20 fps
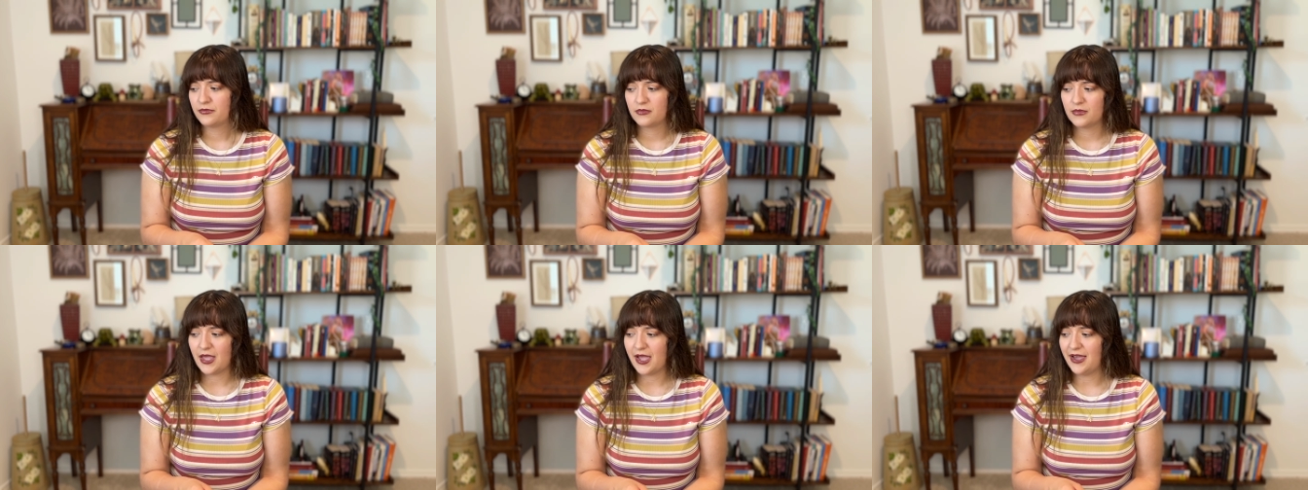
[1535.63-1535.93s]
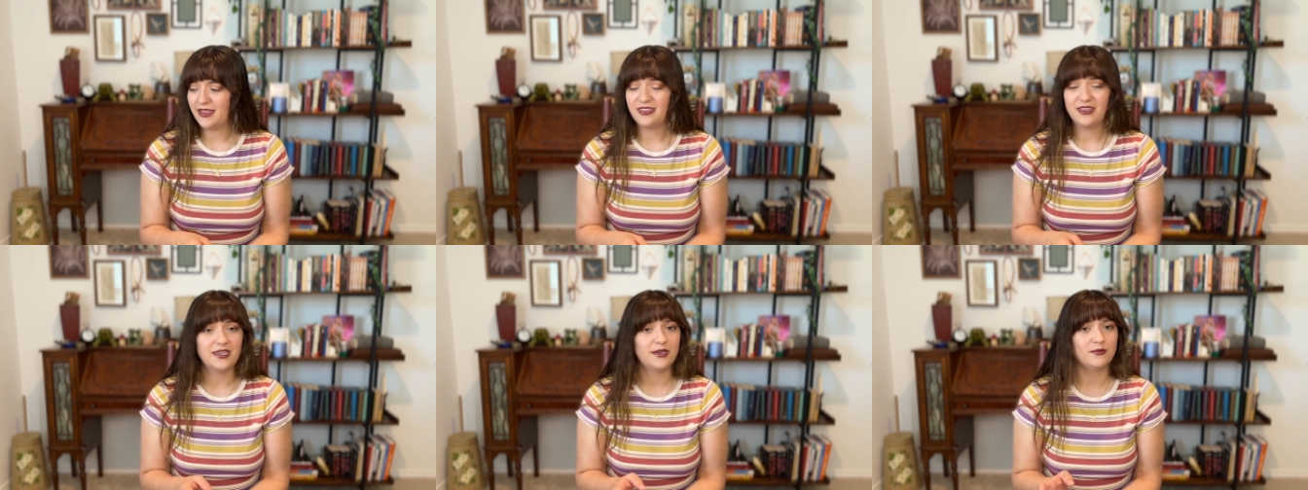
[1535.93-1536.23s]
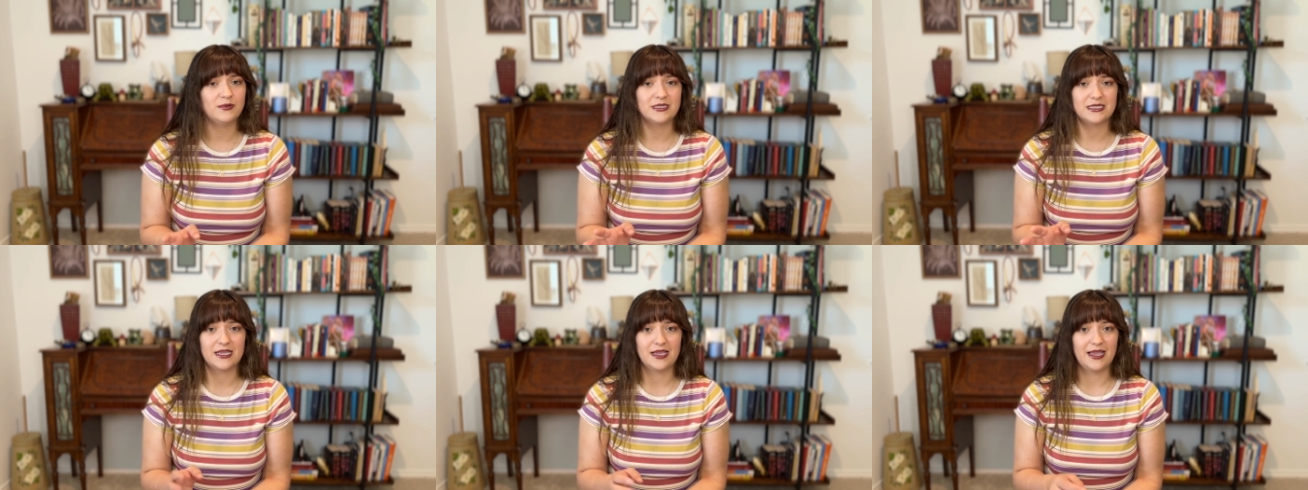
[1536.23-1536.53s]
I think it
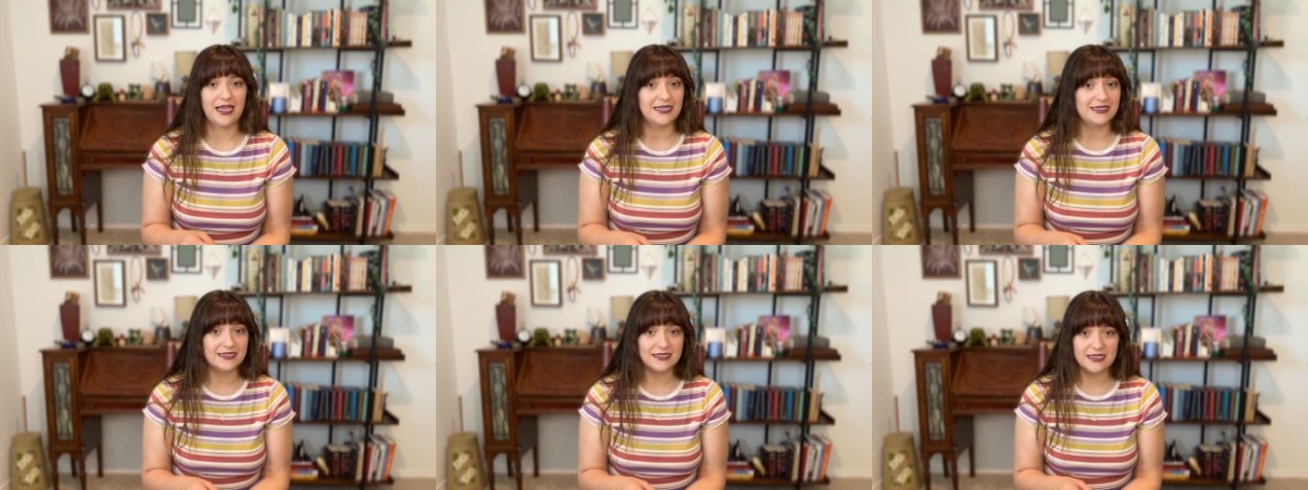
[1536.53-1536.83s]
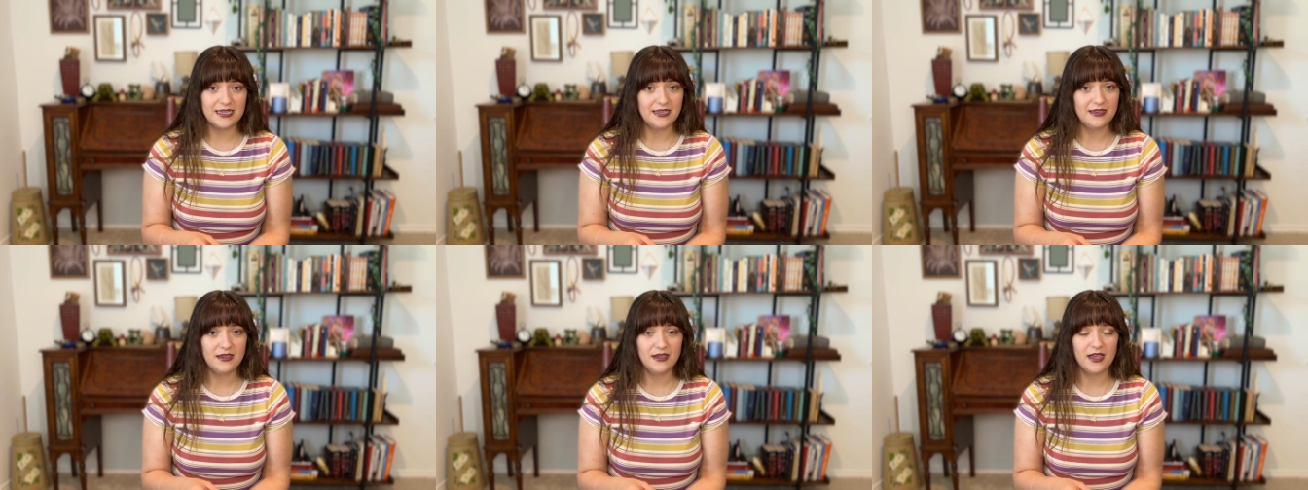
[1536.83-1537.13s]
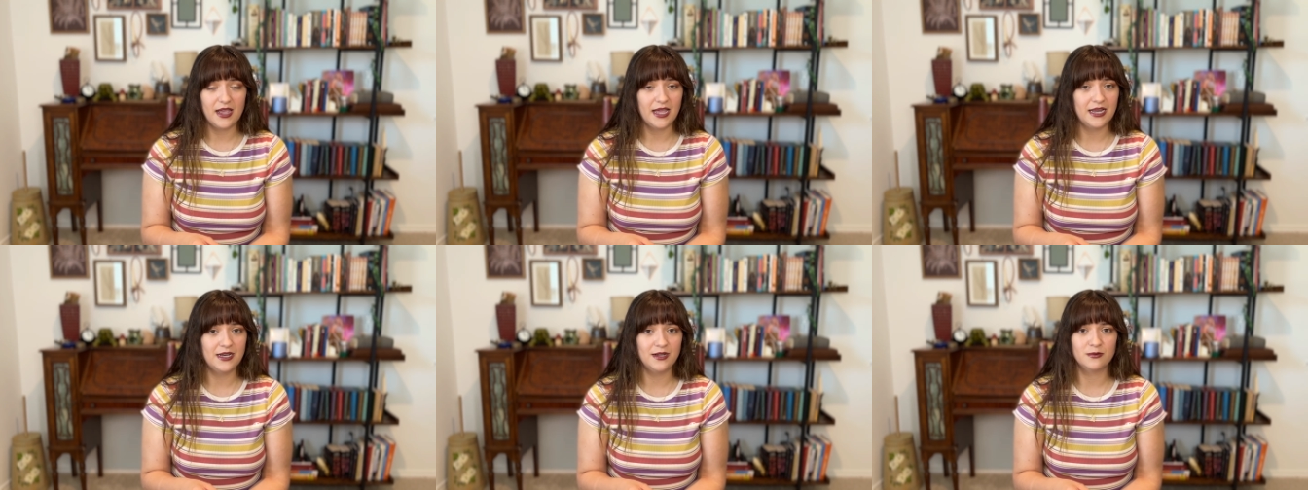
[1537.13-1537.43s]
was Etsy,
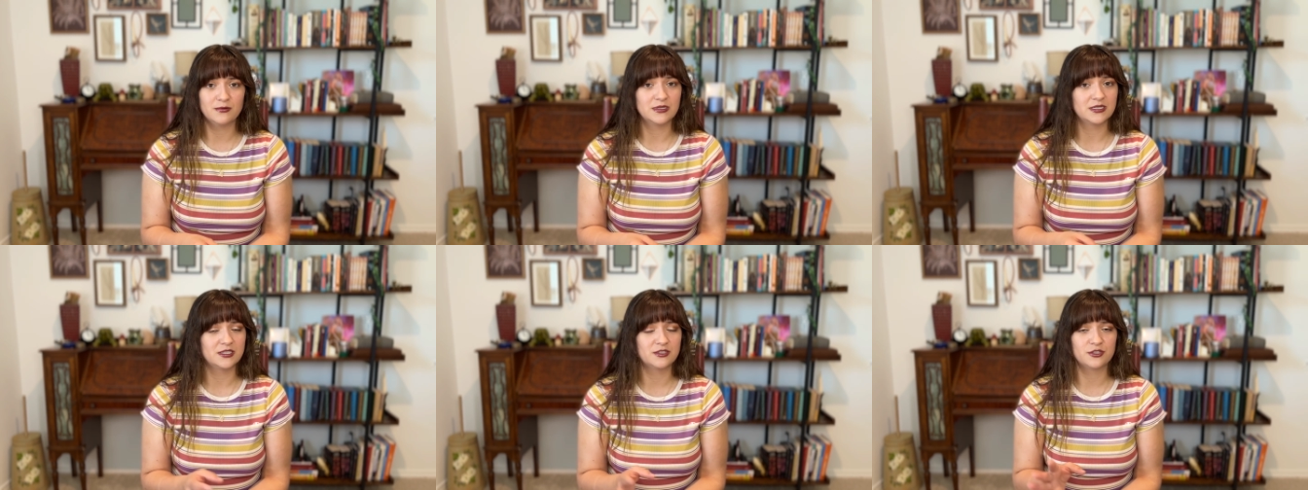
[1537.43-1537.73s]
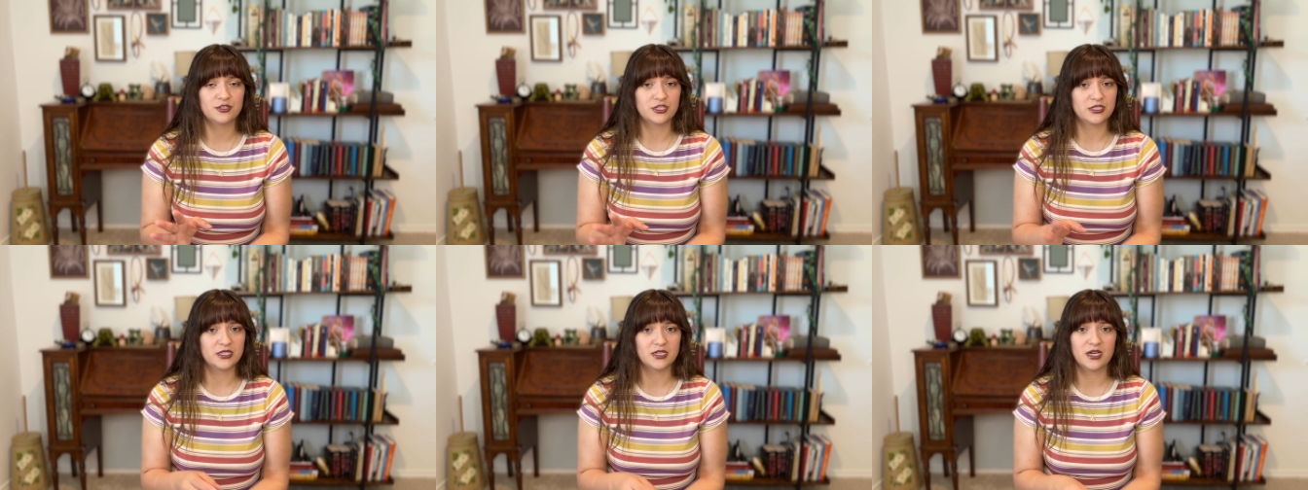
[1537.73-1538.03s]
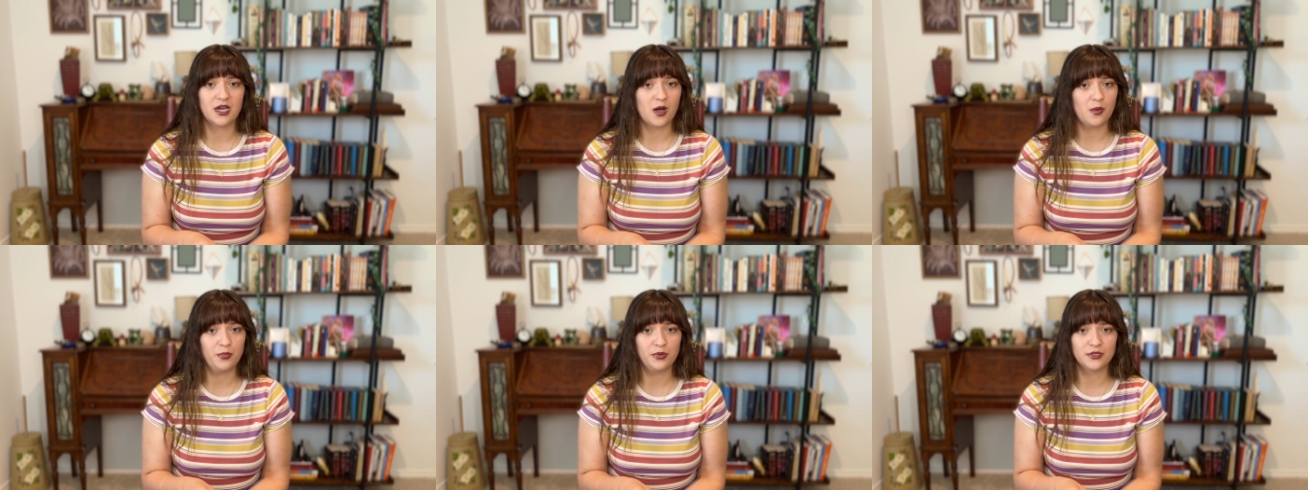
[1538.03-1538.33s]
and it was just a
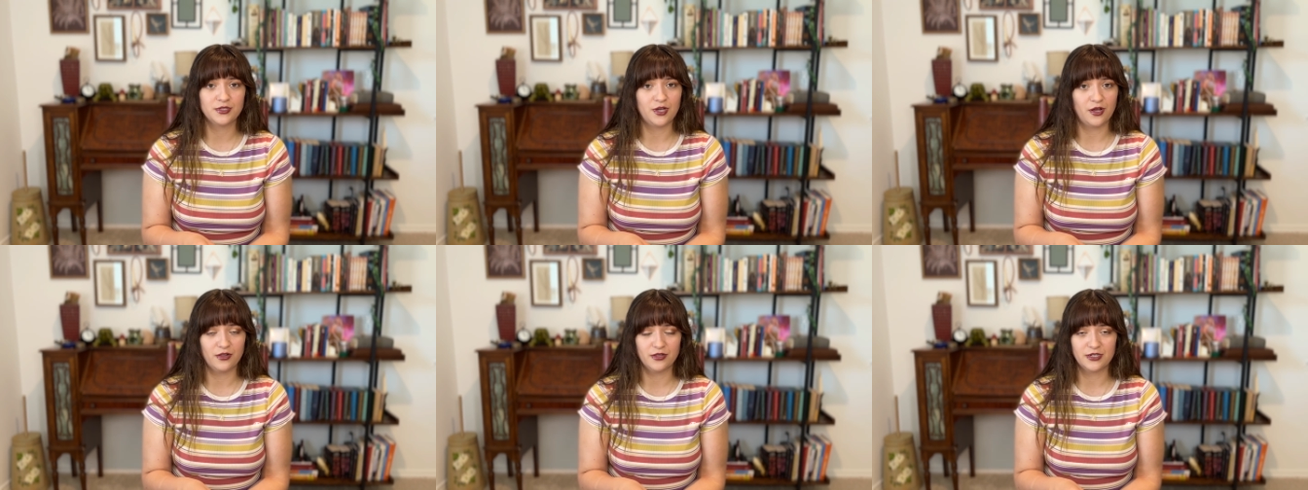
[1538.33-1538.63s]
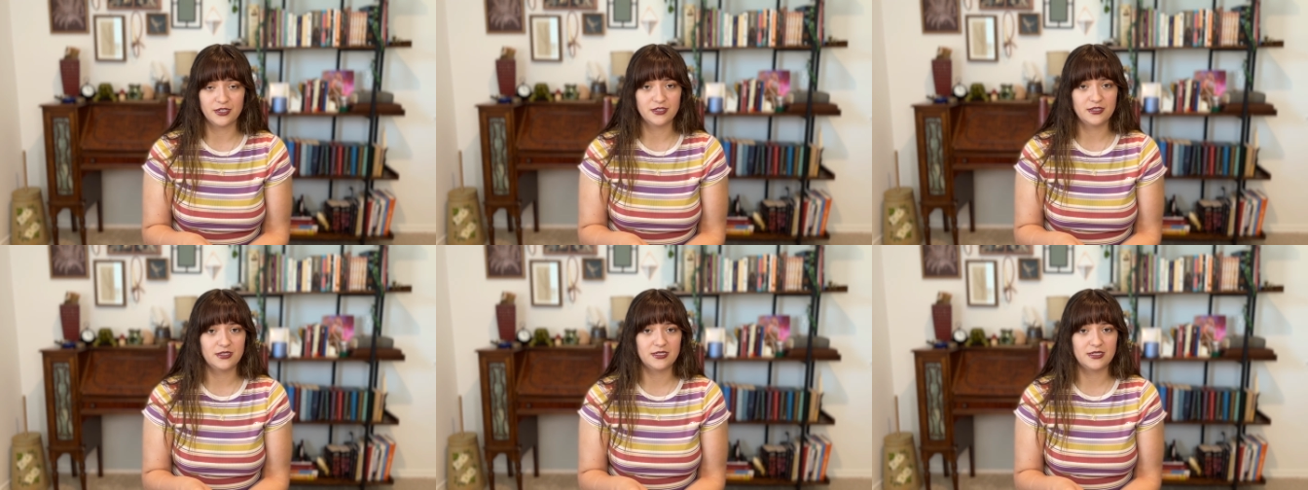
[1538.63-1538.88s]
couple dollars